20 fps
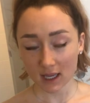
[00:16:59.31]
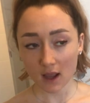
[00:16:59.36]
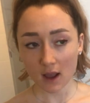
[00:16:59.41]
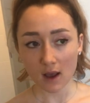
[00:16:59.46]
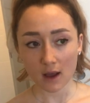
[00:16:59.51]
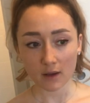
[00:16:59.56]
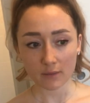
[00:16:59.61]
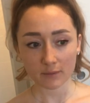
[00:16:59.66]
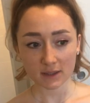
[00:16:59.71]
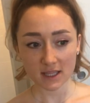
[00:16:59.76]

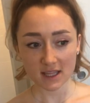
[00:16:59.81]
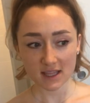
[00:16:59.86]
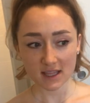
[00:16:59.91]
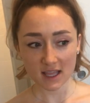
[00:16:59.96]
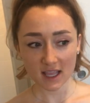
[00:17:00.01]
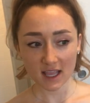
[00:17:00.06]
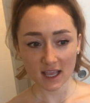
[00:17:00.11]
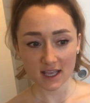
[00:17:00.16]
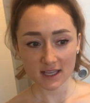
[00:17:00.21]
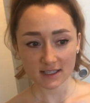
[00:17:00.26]
but the thing
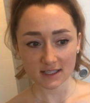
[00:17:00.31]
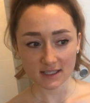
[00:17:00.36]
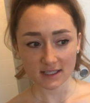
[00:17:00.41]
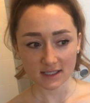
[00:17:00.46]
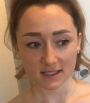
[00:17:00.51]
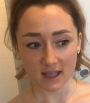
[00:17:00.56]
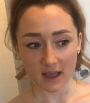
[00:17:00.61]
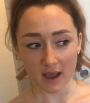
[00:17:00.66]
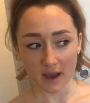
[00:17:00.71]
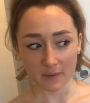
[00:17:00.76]
is
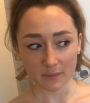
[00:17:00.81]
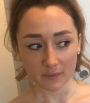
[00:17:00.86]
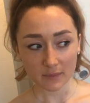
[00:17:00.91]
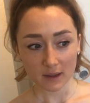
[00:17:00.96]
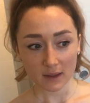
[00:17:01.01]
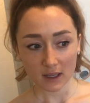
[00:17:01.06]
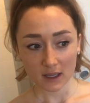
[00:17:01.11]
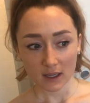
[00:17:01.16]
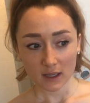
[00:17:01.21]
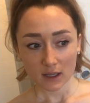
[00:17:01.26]
that
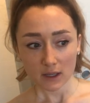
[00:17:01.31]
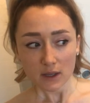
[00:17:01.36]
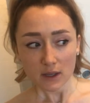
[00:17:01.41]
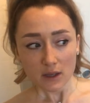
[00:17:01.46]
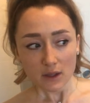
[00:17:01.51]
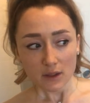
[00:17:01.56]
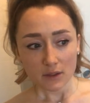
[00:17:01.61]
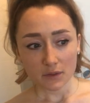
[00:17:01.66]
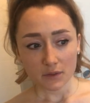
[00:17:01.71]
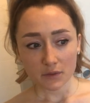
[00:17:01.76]

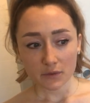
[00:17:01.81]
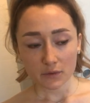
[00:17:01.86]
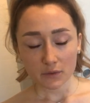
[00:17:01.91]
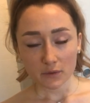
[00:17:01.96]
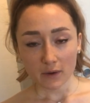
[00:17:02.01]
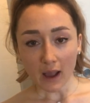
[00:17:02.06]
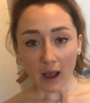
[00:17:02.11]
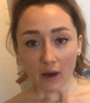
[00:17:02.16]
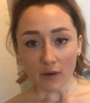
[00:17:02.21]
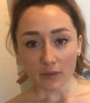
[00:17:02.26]

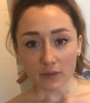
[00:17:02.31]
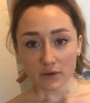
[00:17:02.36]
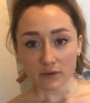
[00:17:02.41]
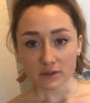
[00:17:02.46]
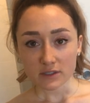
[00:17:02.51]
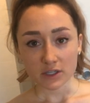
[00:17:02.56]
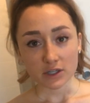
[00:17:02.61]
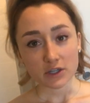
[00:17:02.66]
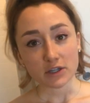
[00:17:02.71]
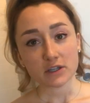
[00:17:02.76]
throughout those
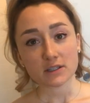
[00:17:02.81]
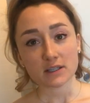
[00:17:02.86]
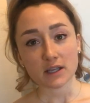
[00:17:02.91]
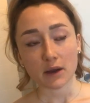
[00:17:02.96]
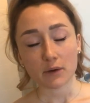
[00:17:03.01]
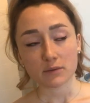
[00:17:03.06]
years, I was